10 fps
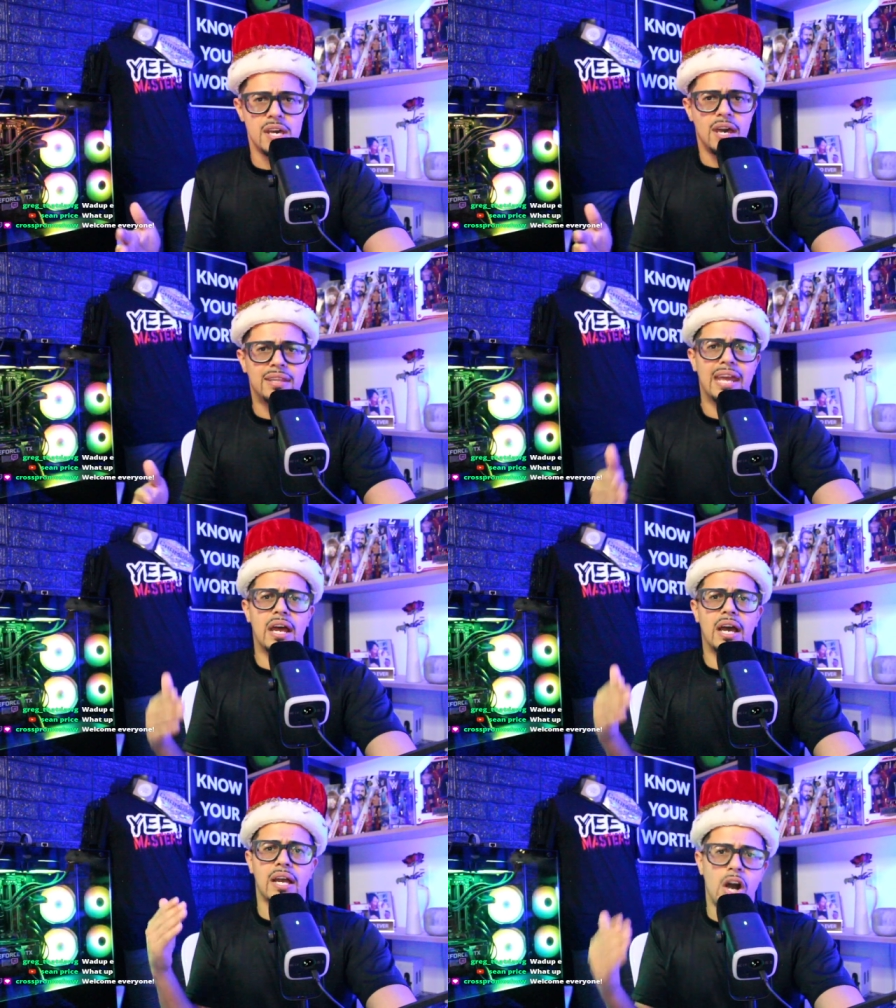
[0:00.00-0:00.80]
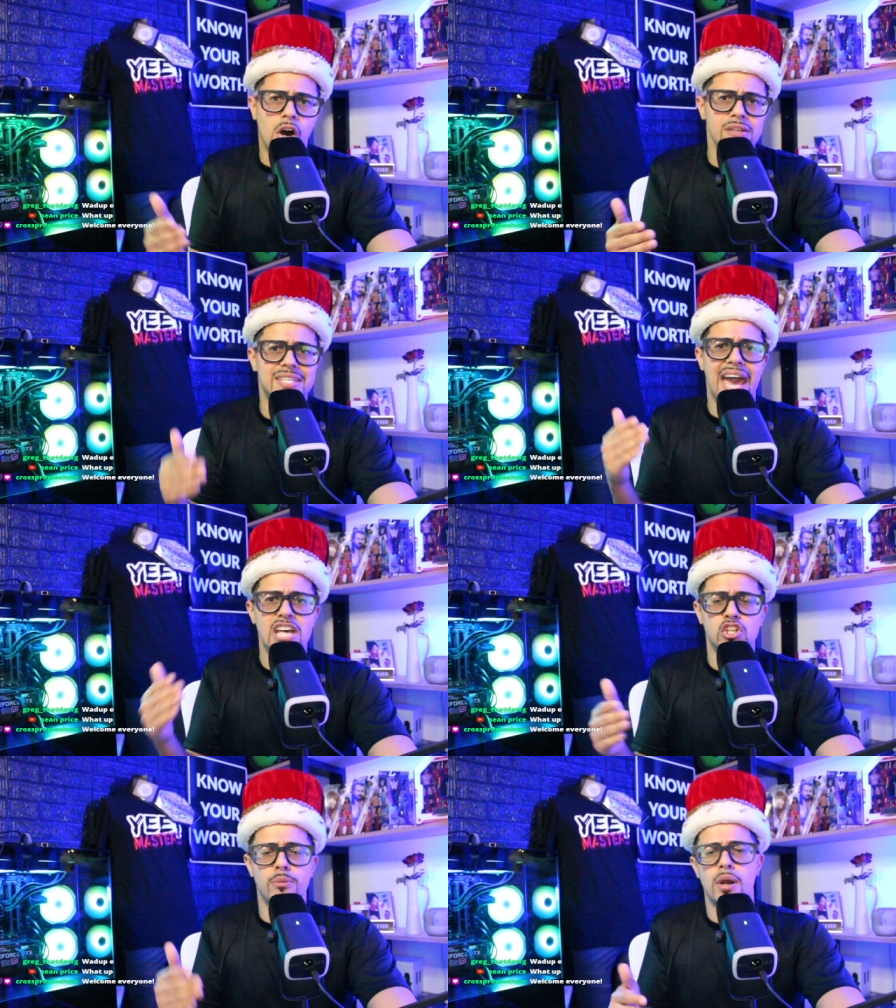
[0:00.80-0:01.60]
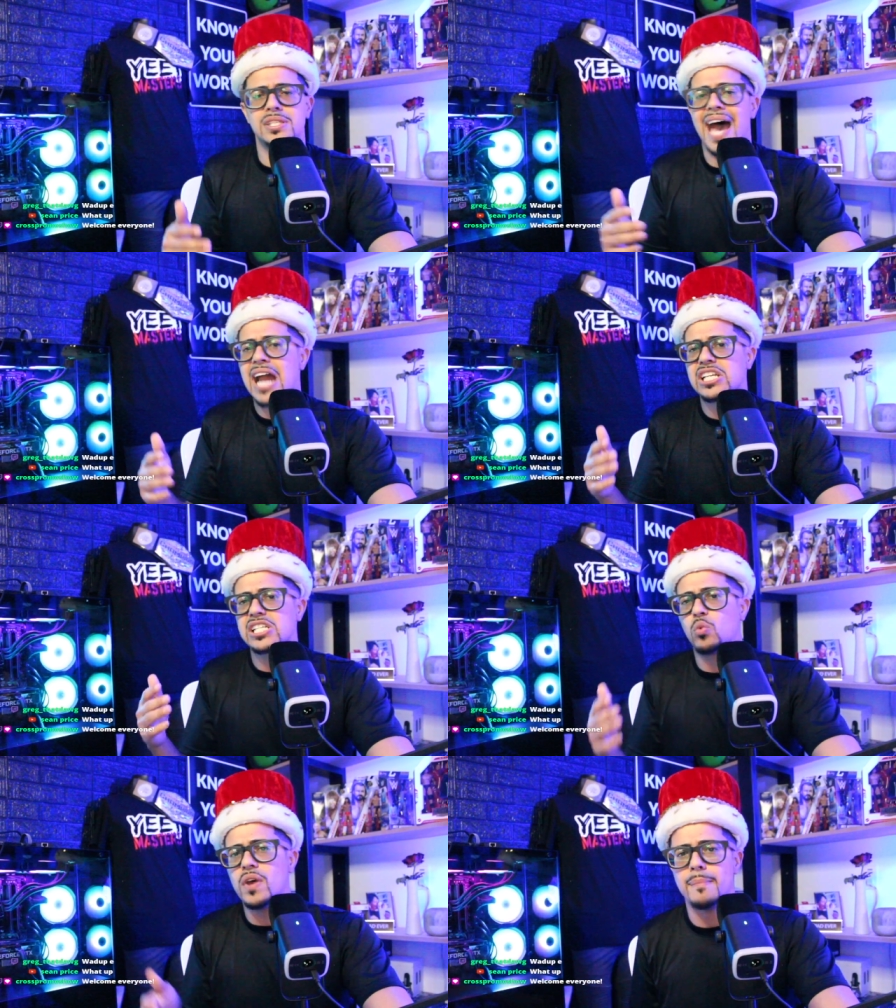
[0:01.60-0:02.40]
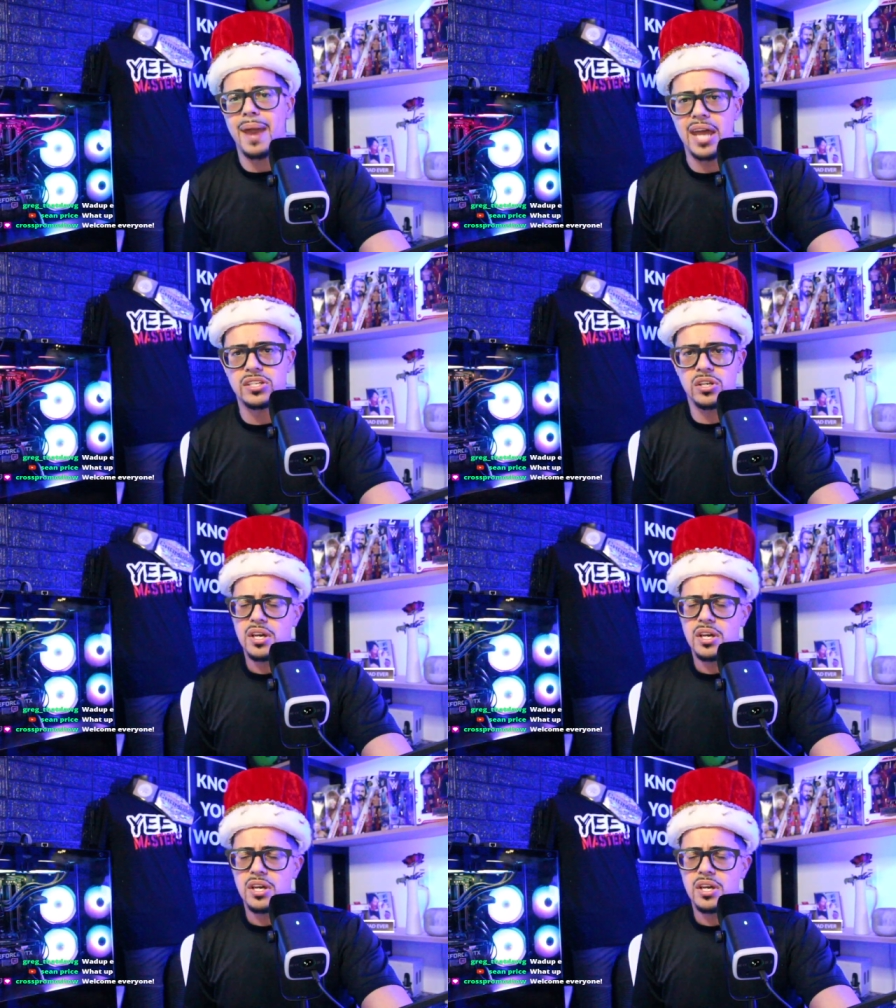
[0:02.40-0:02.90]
that caused Escobar to actually win the match.